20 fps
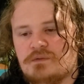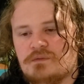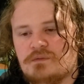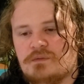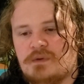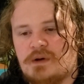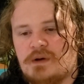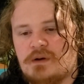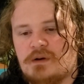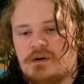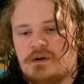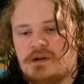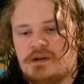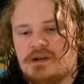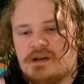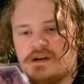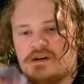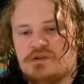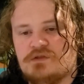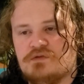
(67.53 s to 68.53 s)
Rearguard
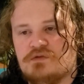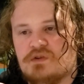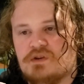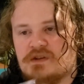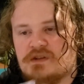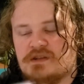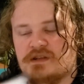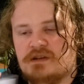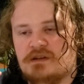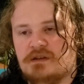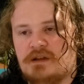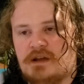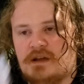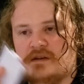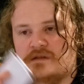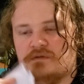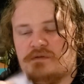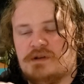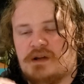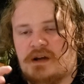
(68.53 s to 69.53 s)
attack, draw a skill,
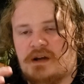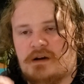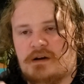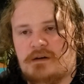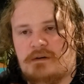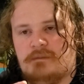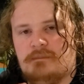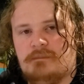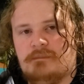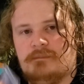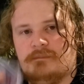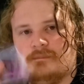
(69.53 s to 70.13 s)
and retire.